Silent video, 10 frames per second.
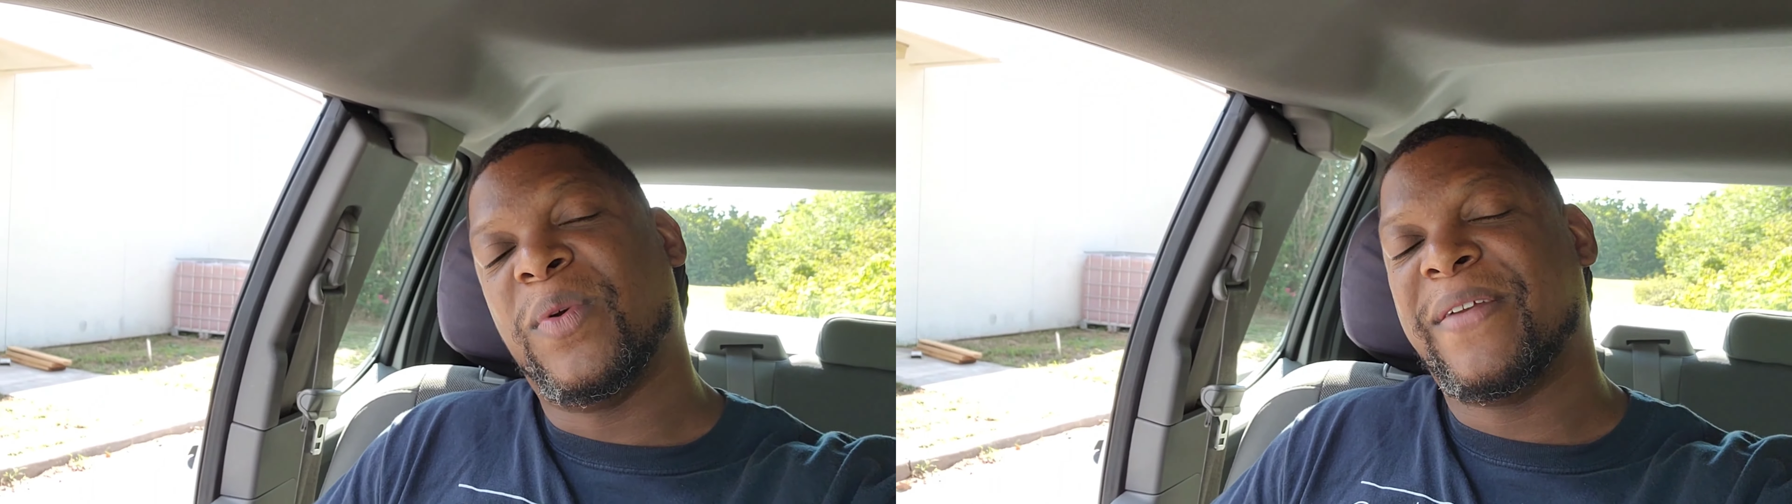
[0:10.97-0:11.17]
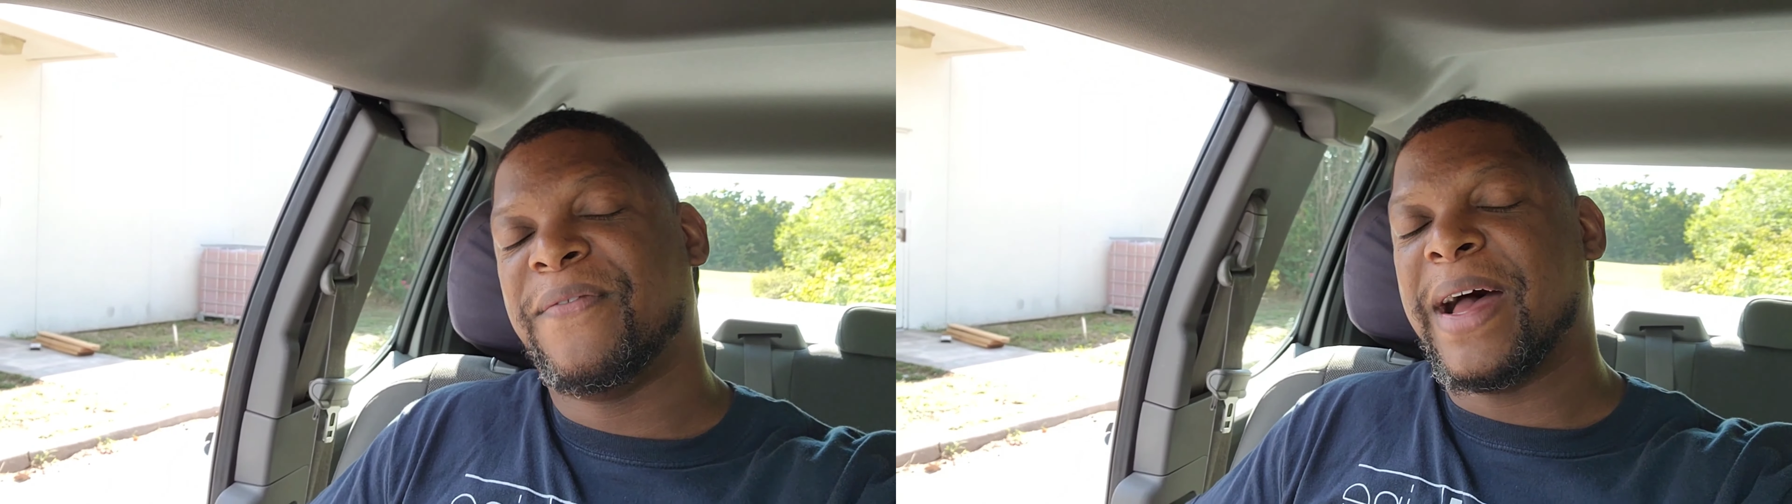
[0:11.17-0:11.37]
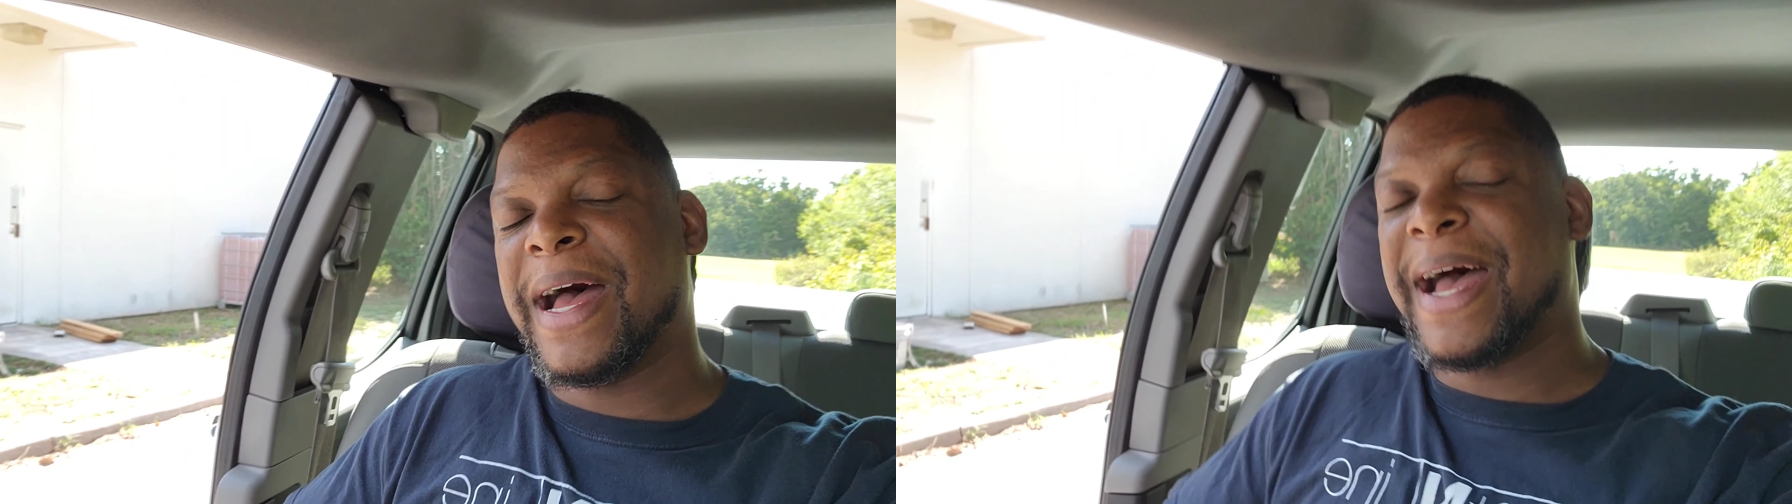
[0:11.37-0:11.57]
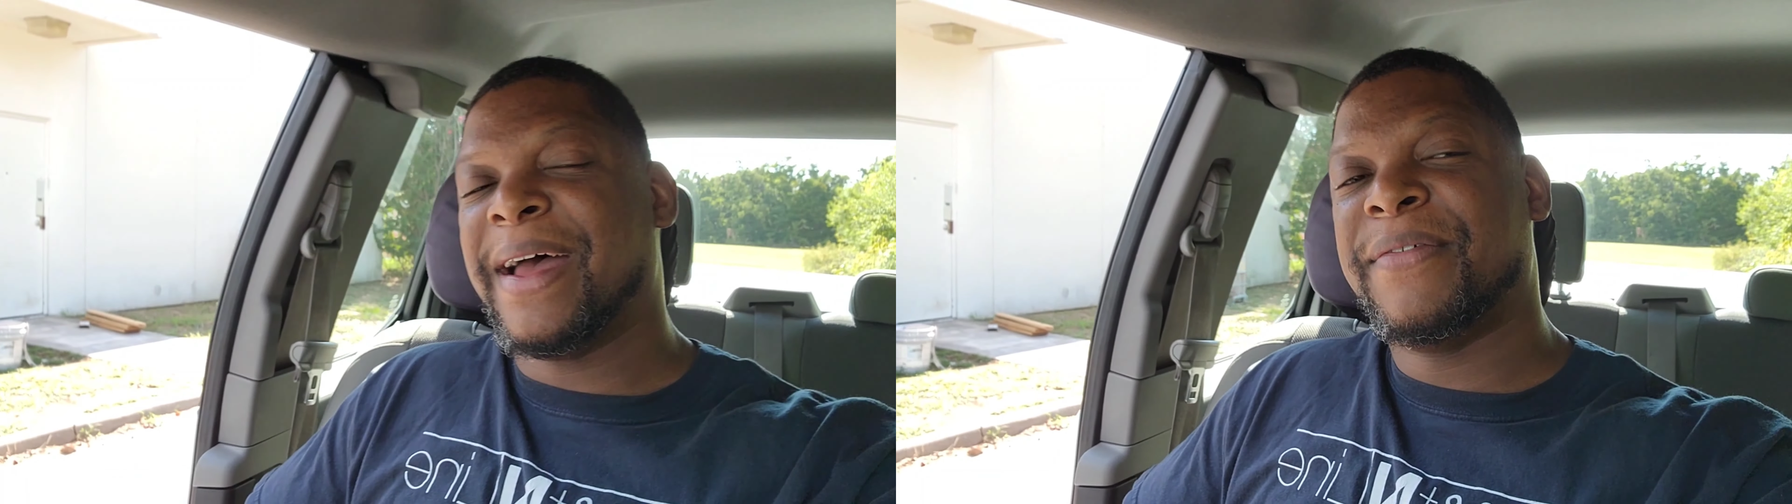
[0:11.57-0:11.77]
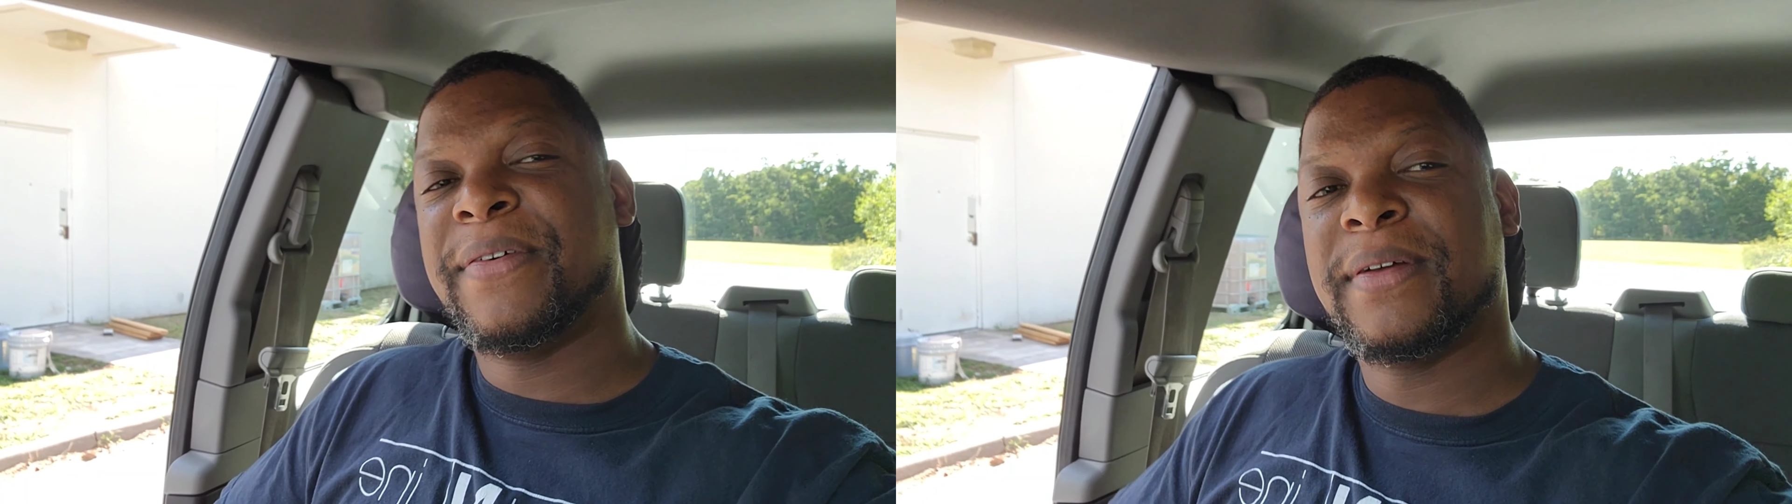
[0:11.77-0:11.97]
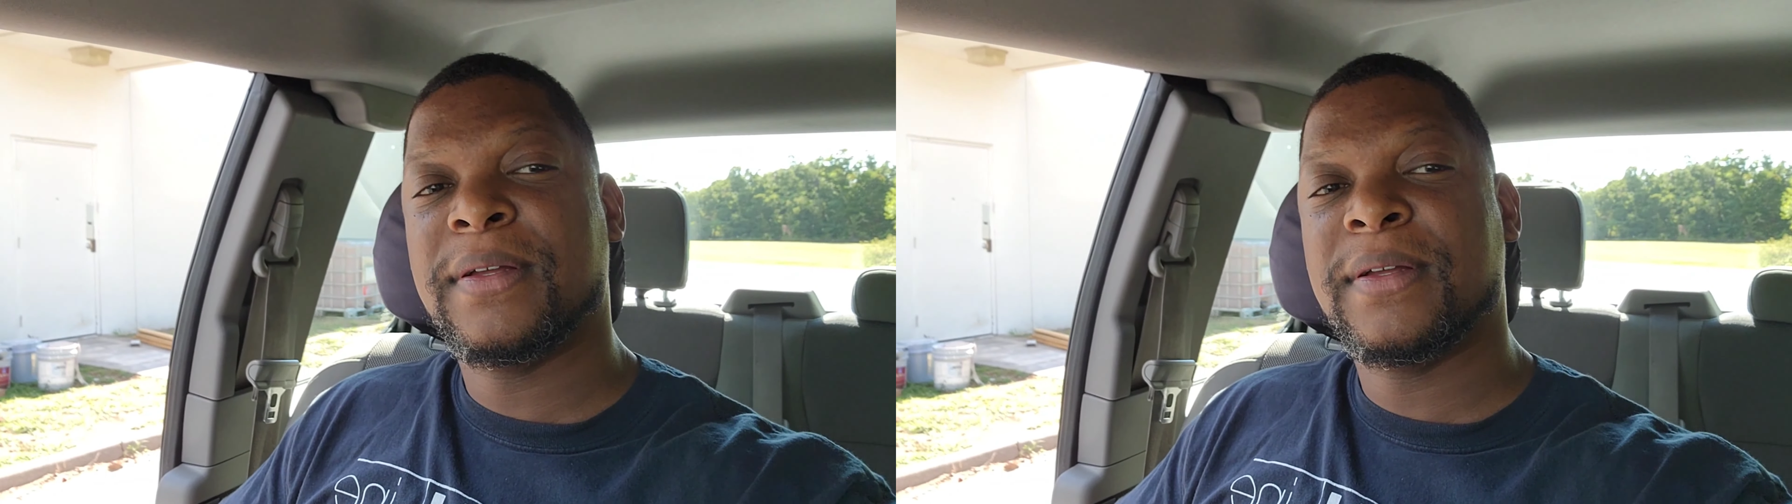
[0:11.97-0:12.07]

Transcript: Week five.